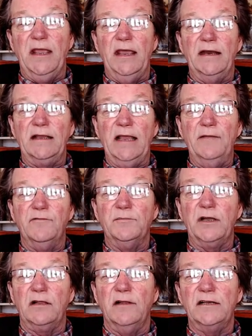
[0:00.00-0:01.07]
And it came
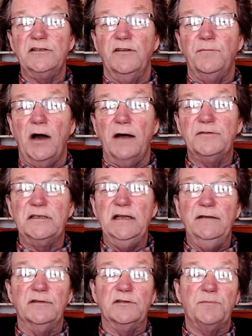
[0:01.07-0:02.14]
from the collection of Bob
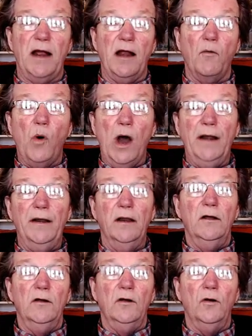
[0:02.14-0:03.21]
Stevens, Part 1,
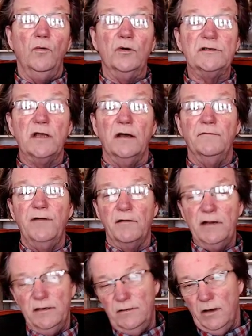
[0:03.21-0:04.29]
who was a
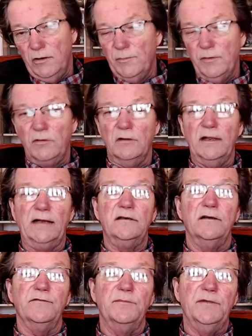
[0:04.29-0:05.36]
very notable
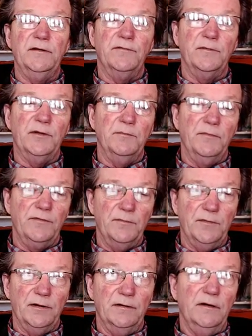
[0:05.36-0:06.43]
collector from the
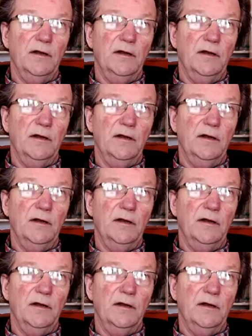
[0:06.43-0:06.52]
1940s,